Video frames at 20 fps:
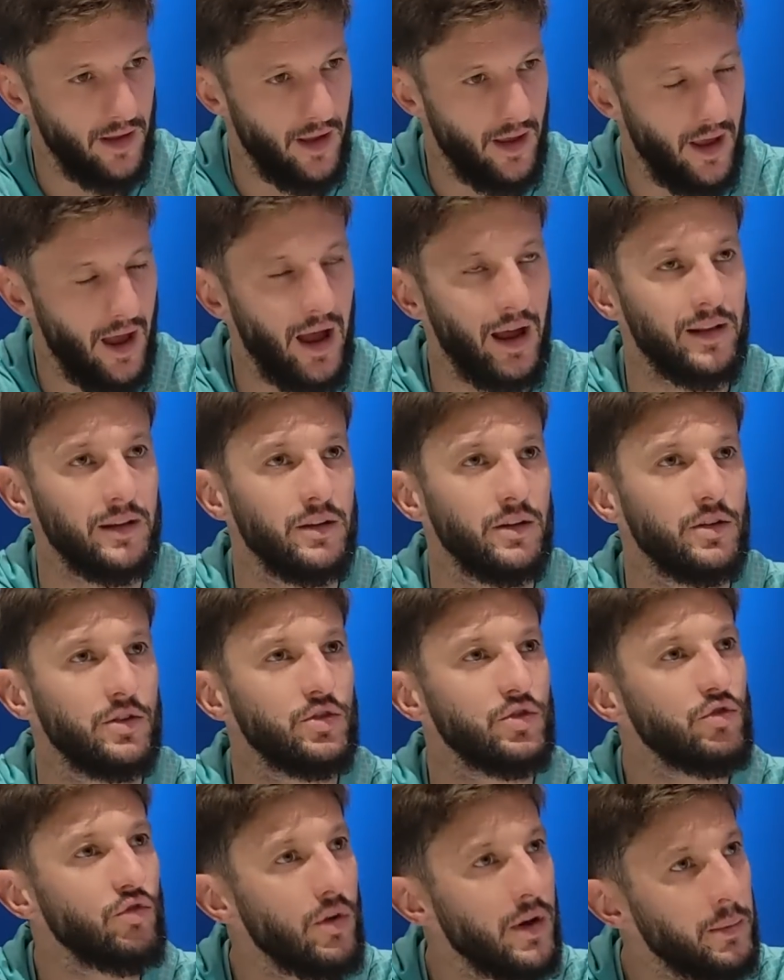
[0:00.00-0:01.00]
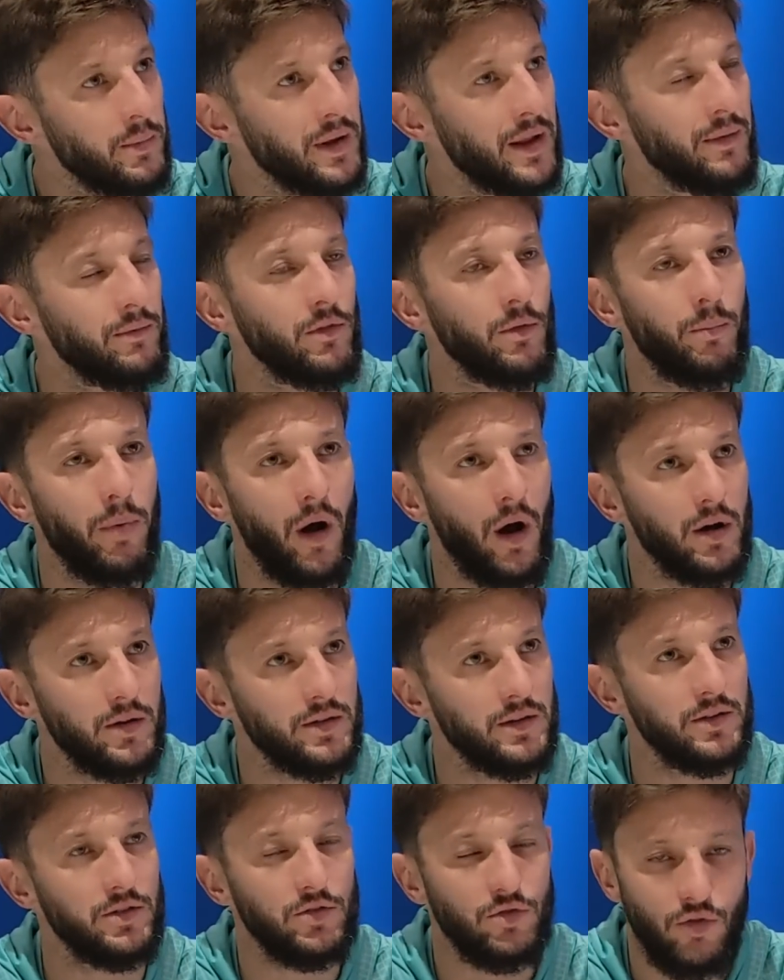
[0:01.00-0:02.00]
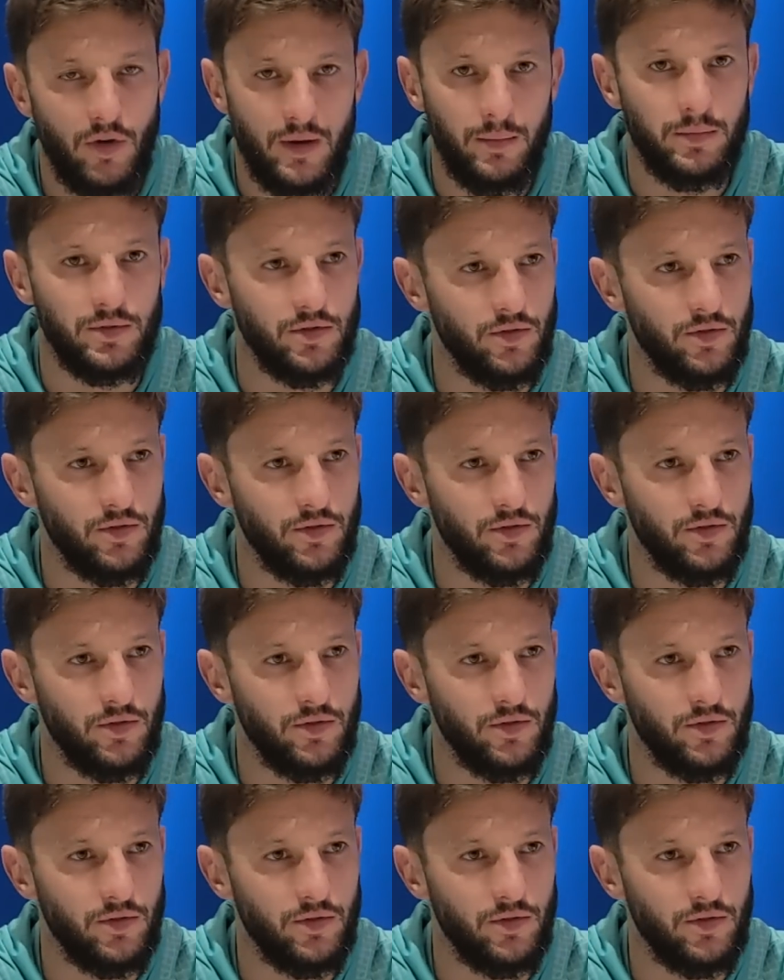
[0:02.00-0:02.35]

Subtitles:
And you're screaming at him to pass it, screaming.